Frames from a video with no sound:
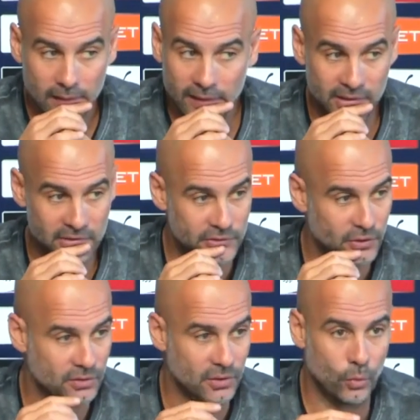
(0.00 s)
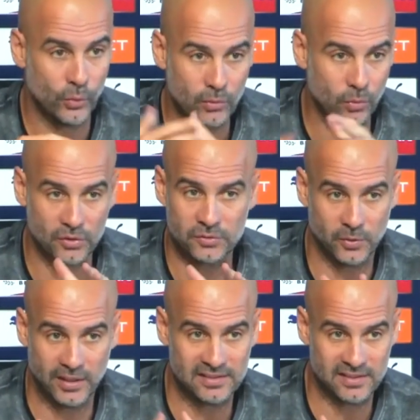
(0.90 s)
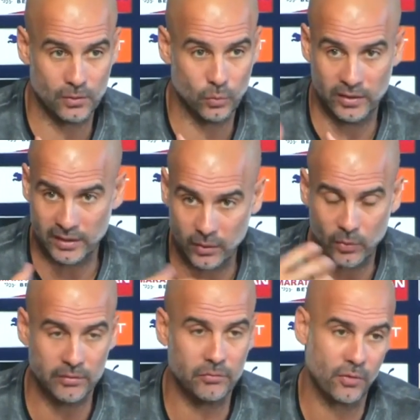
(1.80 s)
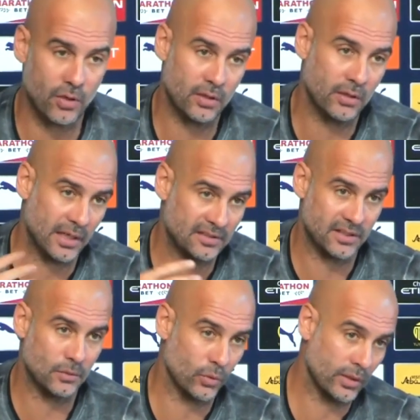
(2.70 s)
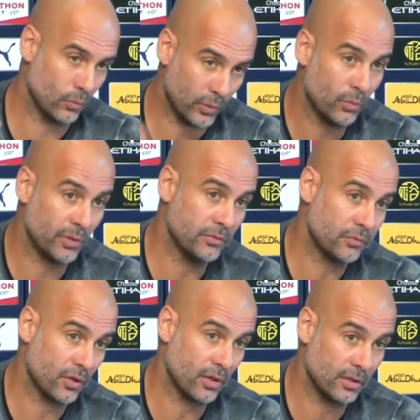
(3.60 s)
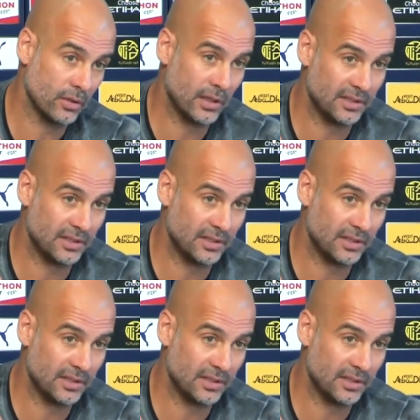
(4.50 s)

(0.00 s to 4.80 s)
And it's not a weak words, but I said when they were in front, I said when we were in front,